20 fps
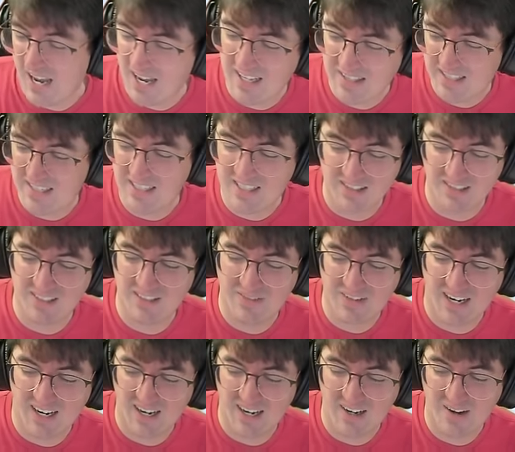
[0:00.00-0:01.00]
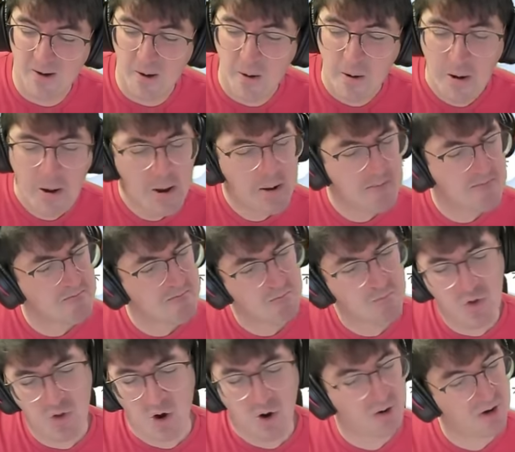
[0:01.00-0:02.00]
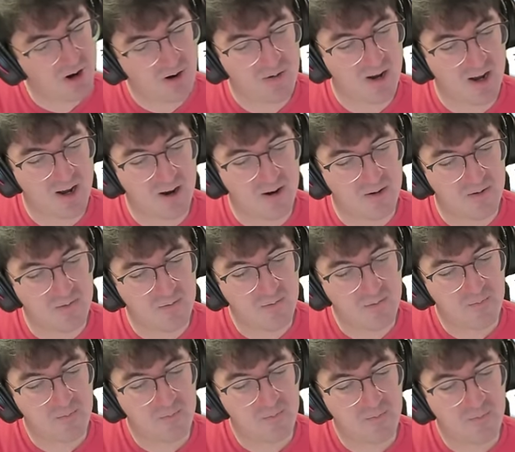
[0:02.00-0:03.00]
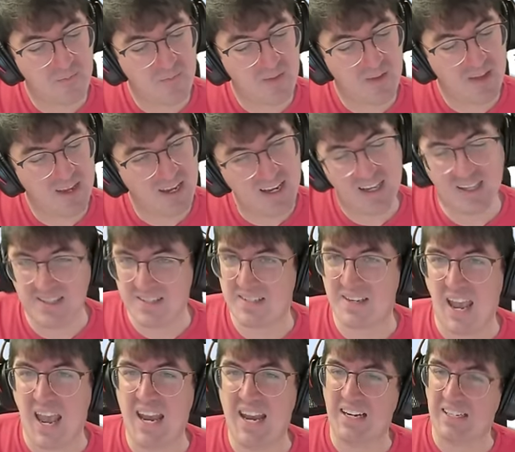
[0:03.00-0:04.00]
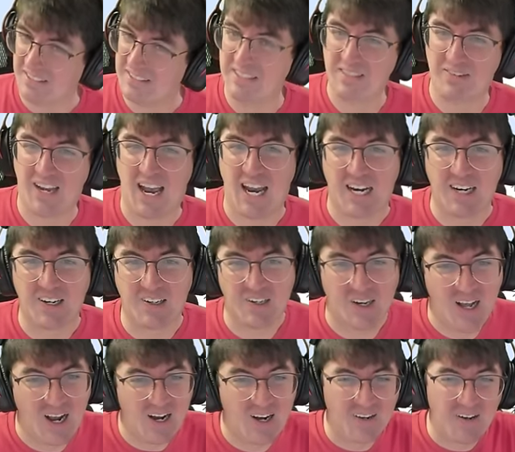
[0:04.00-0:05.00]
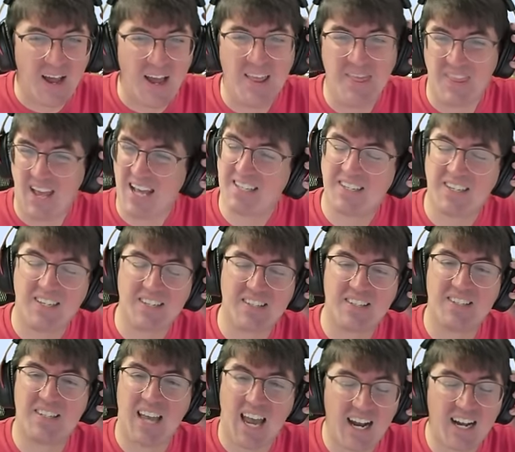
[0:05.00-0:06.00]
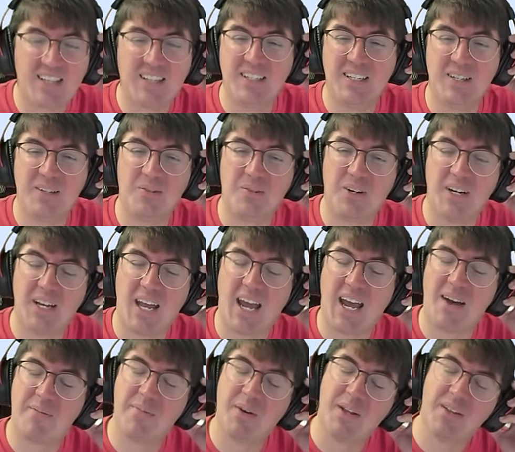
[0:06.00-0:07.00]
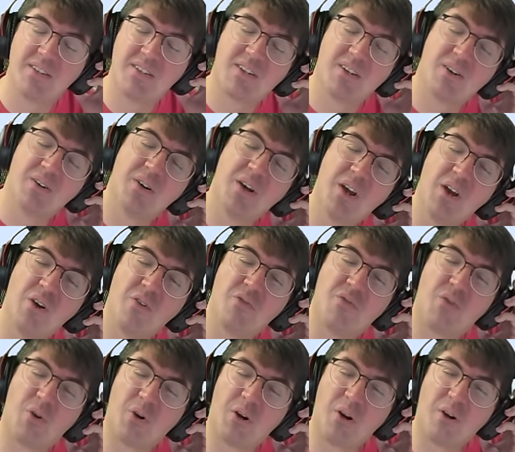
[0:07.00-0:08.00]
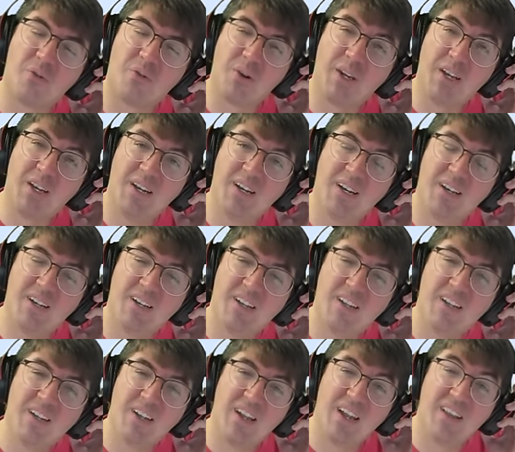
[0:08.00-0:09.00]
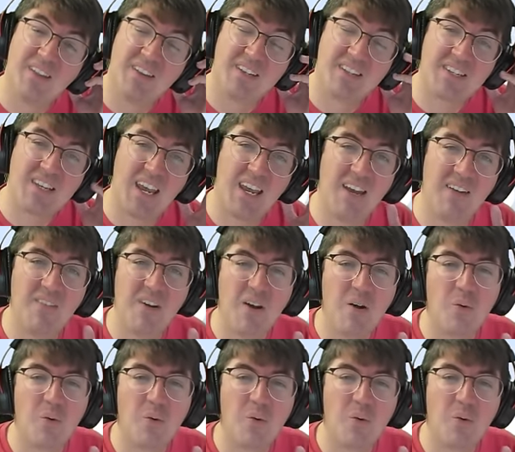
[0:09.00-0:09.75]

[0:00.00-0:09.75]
anti-cleave character. No, no, no. It's a cleave anchor now. And that's exactly what happened. So for Arena in this game,